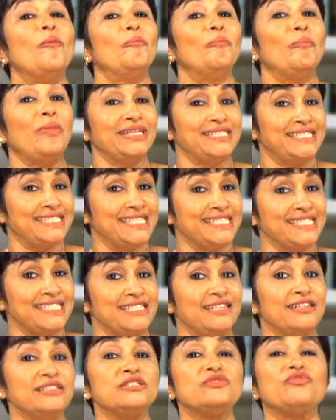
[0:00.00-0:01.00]
My
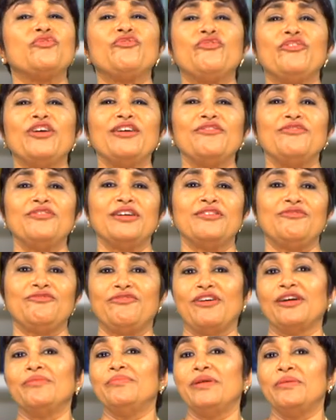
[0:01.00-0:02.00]
sister's favorite
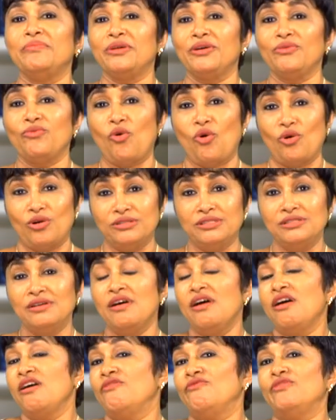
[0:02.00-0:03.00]
fun memory was
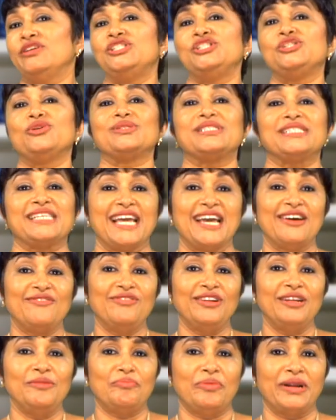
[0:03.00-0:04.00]
when she was
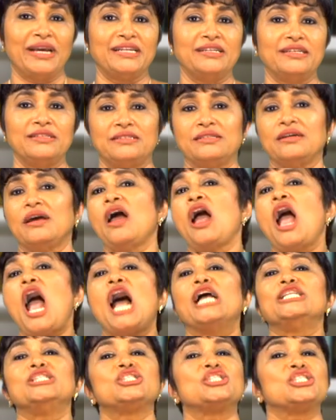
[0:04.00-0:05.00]
heavily pregnant
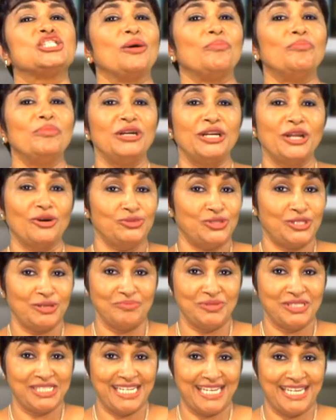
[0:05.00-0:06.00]
and stumbled down
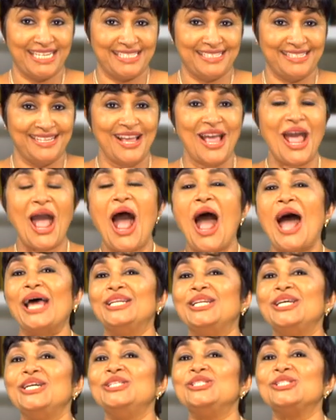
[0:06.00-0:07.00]
some stairs.
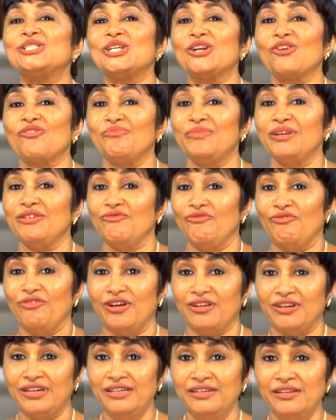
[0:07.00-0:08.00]
And instead of being
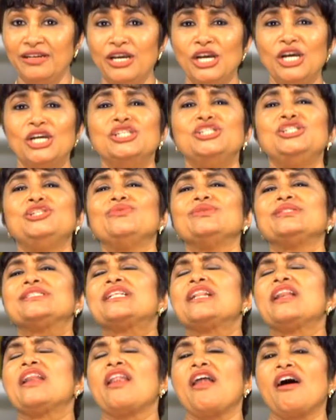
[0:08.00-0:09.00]
worried, she was
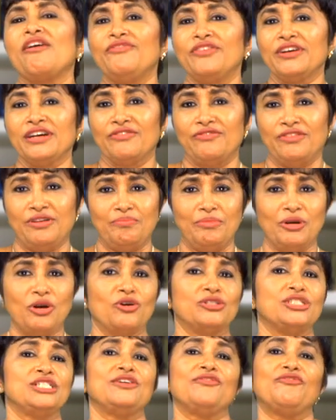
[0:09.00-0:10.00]
laughing away
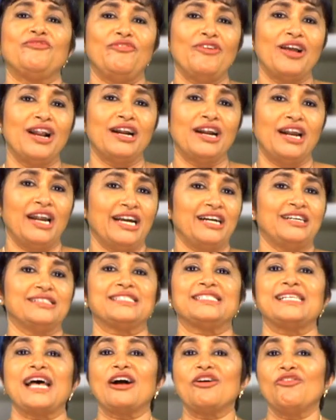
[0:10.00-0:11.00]
because she felt like a
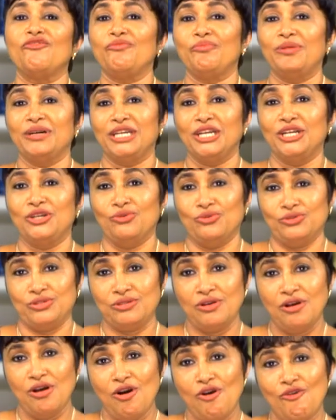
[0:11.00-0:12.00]
sack of
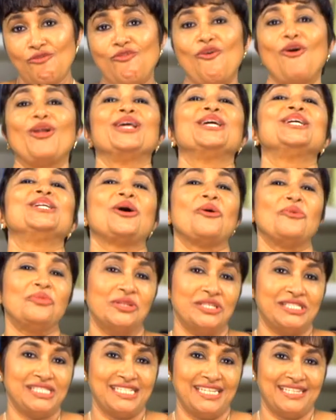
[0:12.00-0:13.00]
potatoes falling down
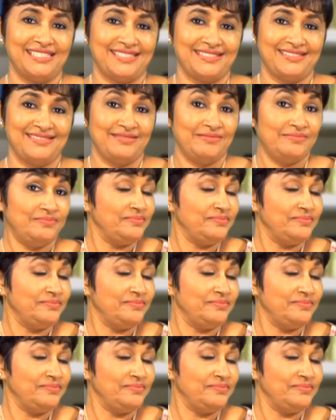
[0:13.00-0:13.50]
the stairs.